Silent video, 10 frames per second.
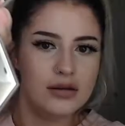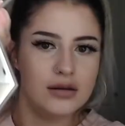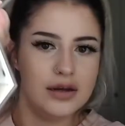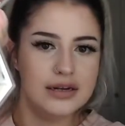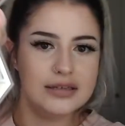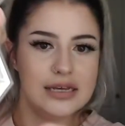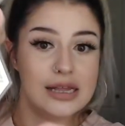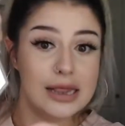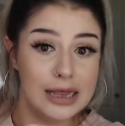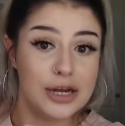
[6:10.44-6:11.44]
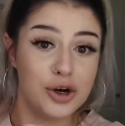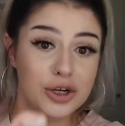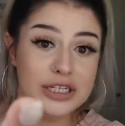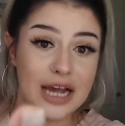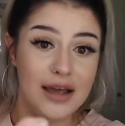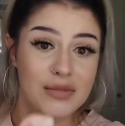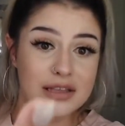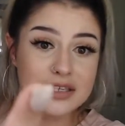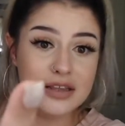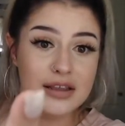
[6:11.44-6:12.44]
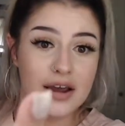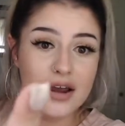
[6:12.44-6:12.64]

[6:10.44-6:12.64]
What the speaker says: It is like literal diamonds in there,